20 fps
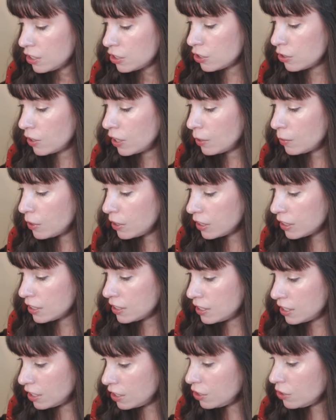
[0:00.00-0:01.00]
So I will
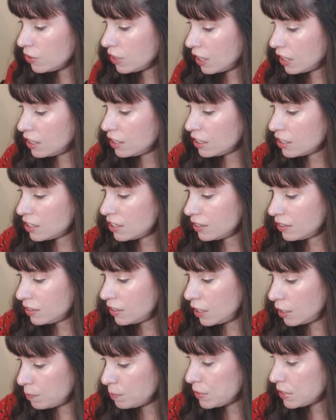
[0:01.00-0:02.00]
continue getting
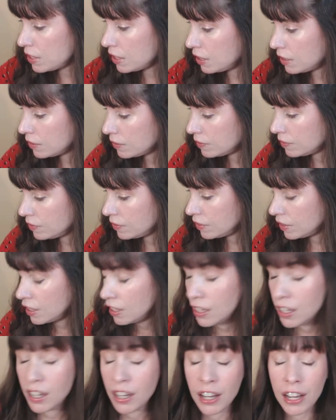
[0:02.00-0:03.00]
Ipsy.
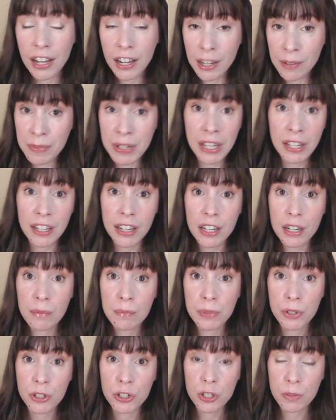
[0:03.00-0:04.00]
I am not
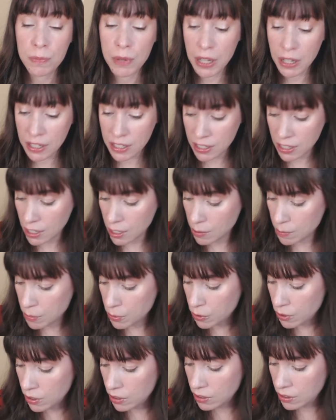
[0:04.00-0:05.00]
getting Birchbox
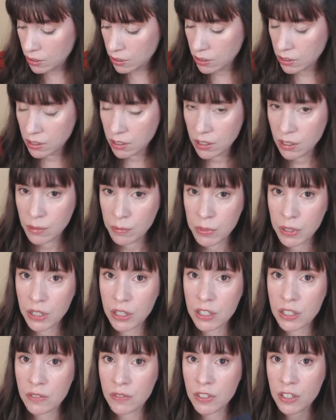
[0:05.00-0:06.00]
anymore
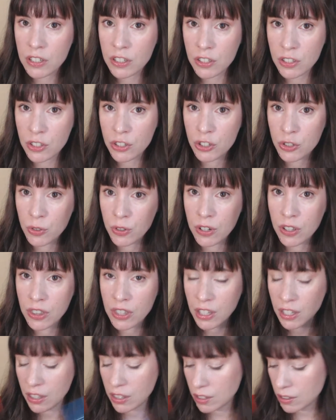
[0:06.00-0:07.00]
because if this is the sort
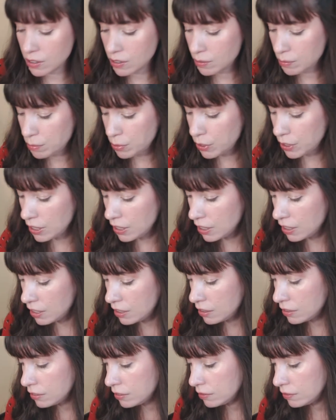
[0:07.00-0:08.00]
of thing they're putting
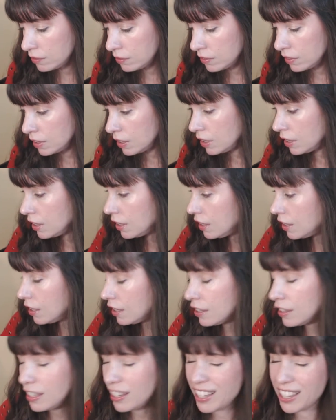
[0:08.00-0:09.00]
in, and
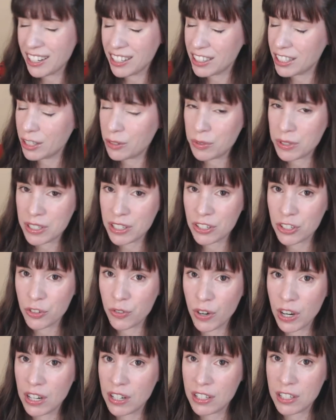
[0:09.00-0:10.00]
I didn't think it was as
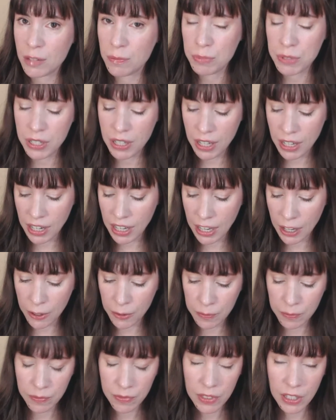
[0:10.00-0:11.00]
great as Ipsy
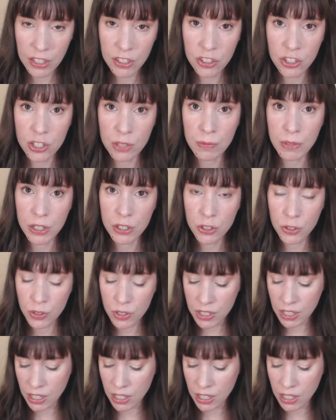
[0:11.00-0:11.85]
anyhow. That's just my 2